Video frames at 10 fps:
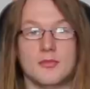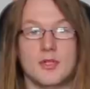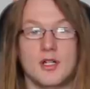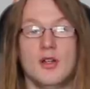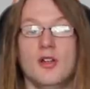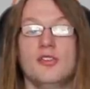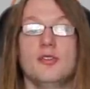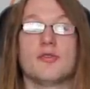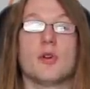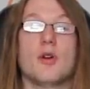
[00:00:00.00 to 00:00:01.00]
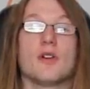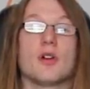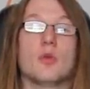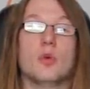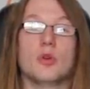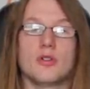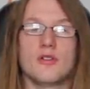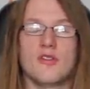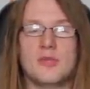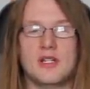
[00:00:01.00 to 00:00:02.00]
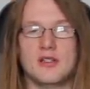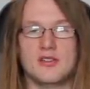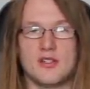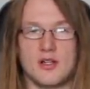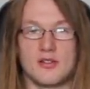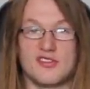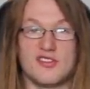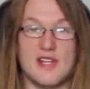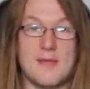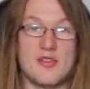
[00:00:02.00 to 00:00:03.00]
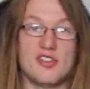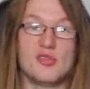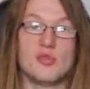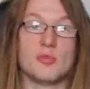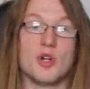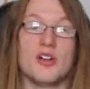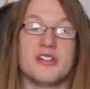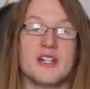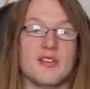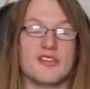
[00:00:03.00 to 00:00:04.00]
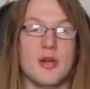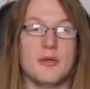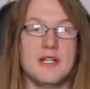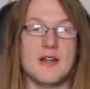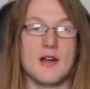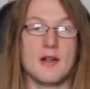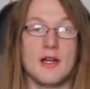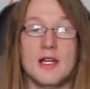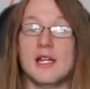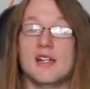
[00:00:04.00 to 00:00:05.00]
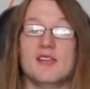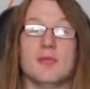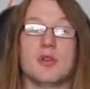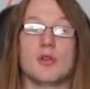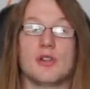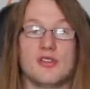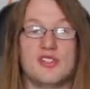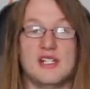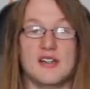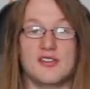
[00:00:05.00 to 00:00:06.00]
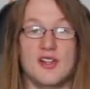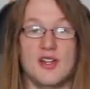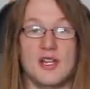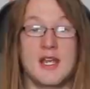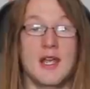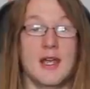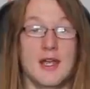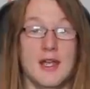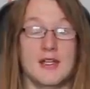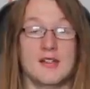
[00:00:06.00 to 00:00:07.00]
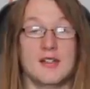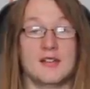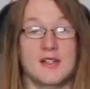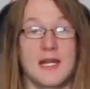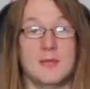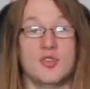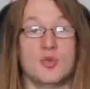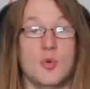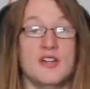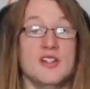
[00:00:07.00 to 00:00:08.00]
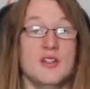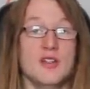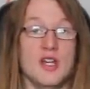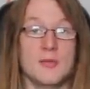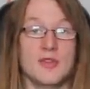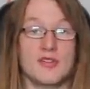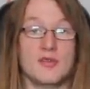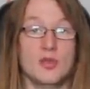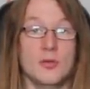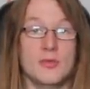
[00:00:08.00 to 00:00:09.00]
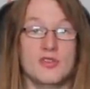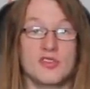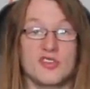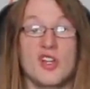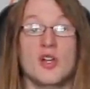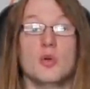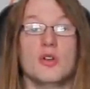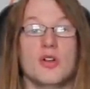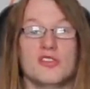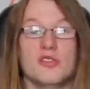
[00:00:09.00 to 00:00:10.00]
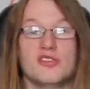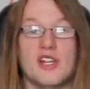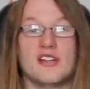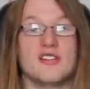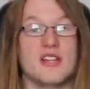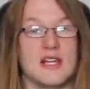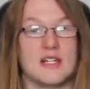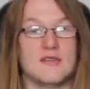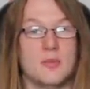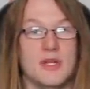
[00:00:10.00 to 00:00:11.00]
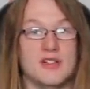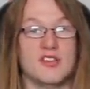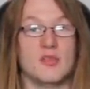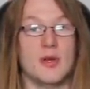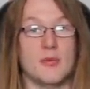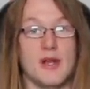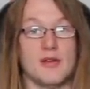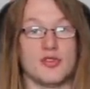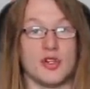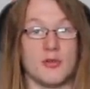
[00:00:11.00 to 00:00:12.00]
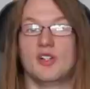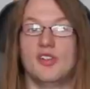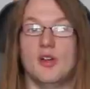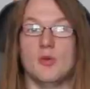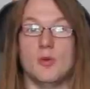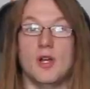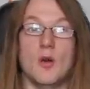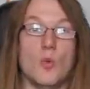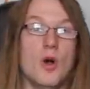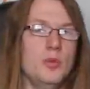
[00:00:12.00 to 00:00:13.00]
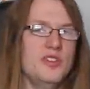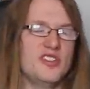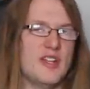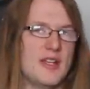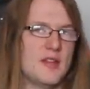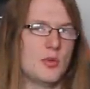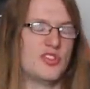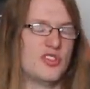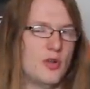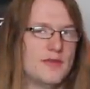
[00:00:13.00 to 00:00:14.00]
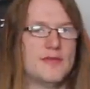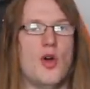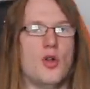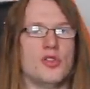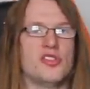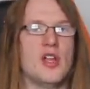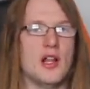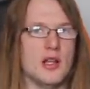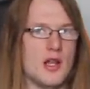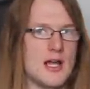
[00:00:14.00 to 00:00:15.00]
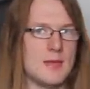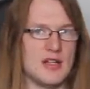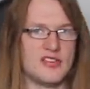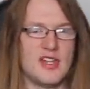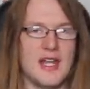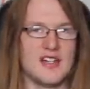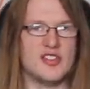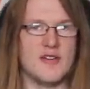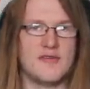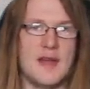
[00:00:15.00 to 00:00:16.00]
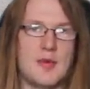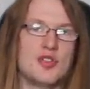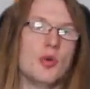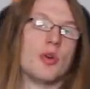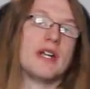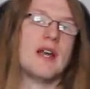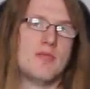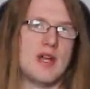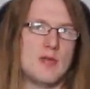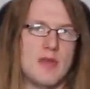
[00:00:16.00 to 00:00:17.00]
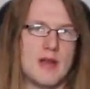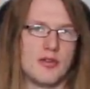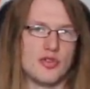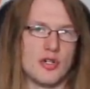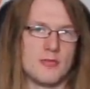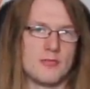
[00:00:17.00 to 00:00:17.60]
A lawsuit for over a quarter of a million dollars in damages was brought against Tony Cara, his employer DSI, and it named 20 anonymous forum users who had also stated negative opinions about Behringer. So, what was said that was so false, libelous, and defamatory about Behringer.